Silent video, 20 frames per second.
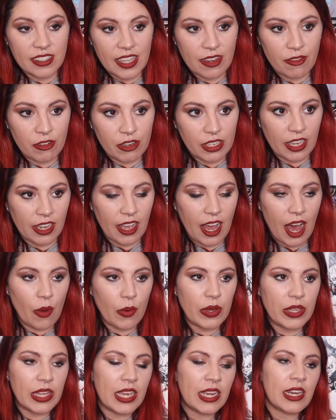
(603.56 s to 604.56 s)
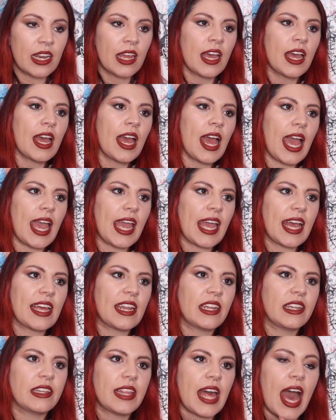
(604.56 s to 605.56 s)
they really got with it.
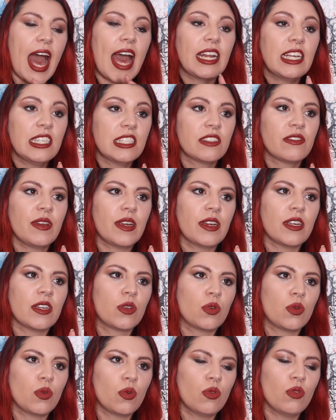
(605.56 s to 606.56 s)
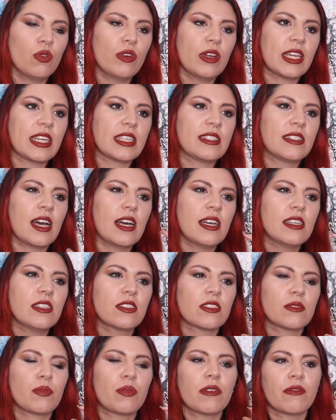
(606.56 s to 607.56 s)
And that is very cool, and it
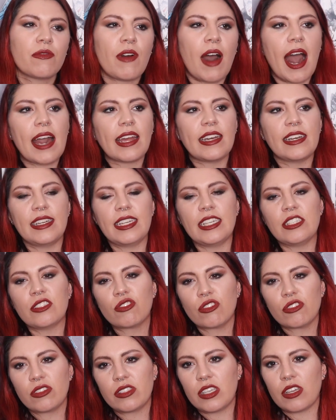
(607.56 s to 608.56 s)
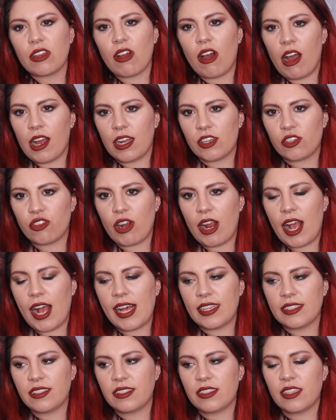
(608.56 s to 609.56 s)
does provide an interesting
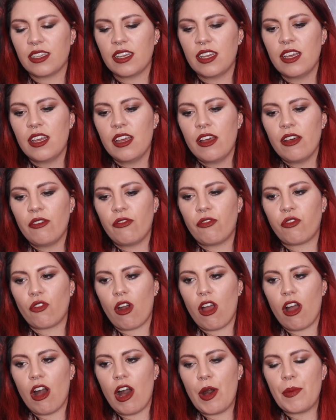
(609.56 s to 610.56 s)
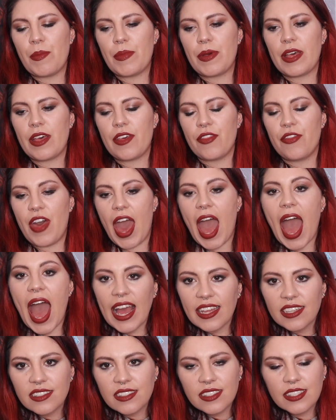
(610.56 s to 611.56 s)
contrast from
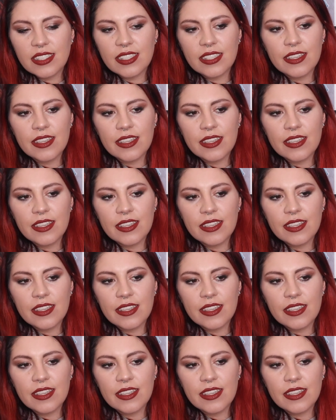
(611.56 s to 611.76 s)
that,